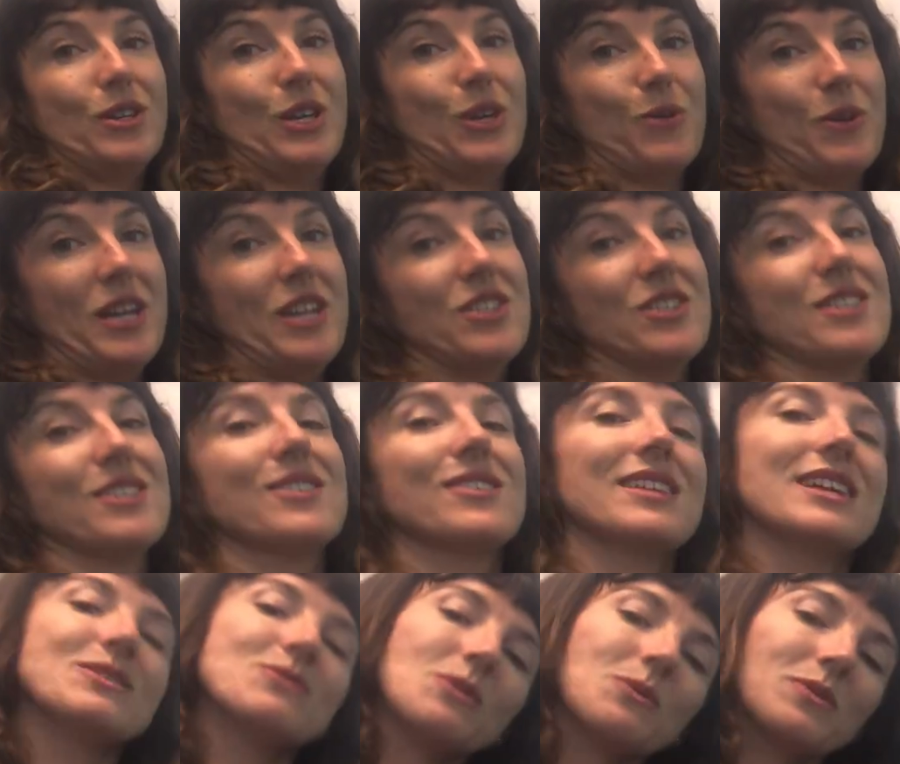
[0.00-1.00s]
equations. So
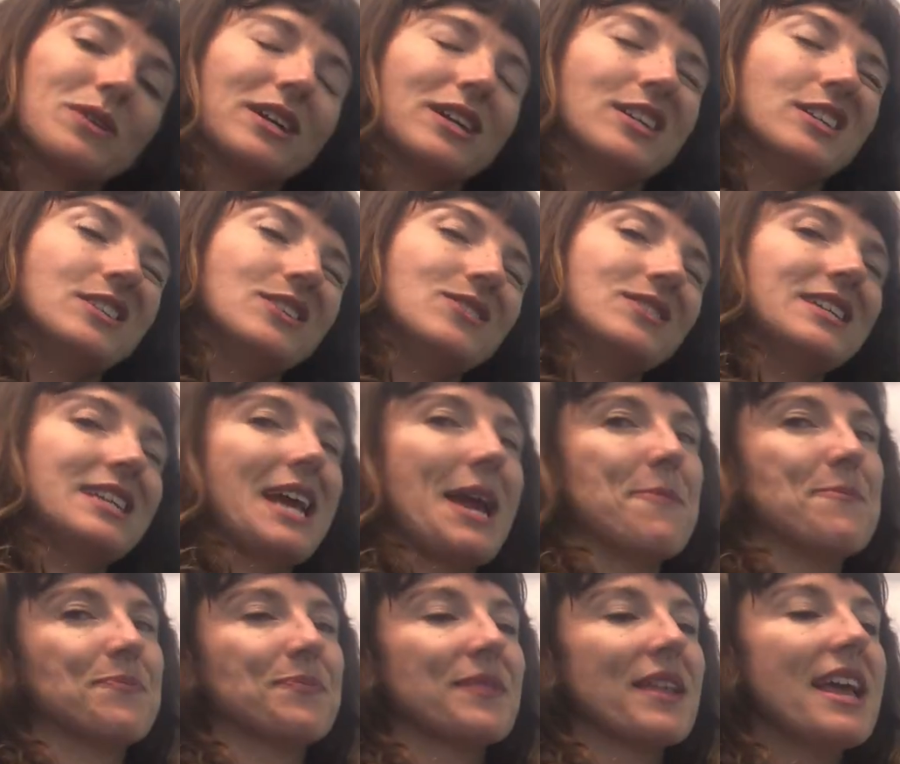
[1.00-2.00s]
that's what we're going to do today.
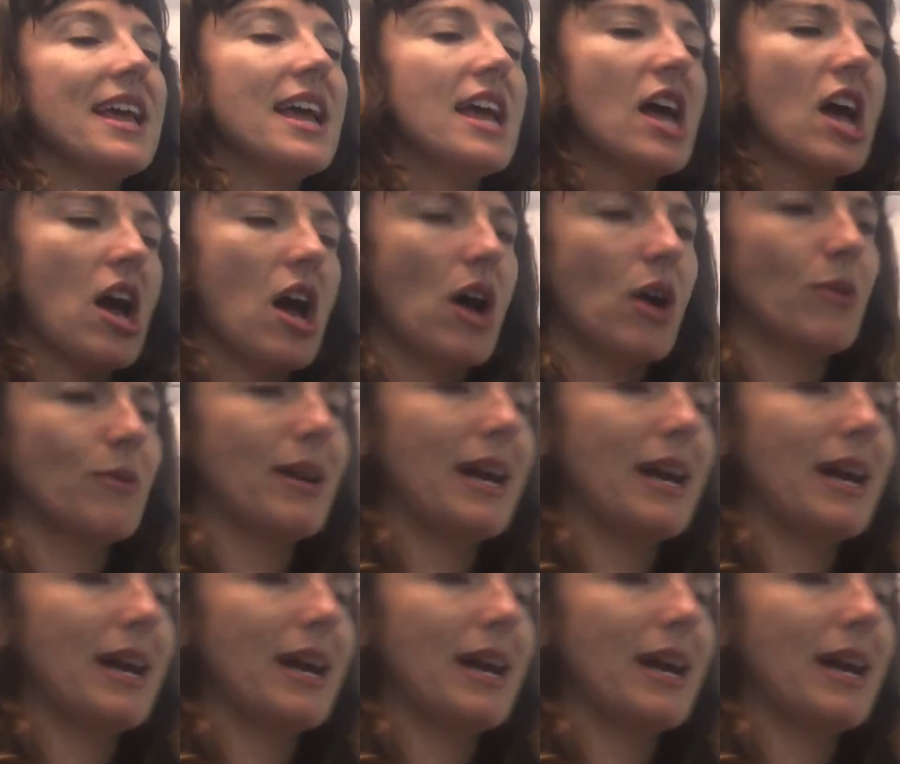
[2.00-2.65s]
All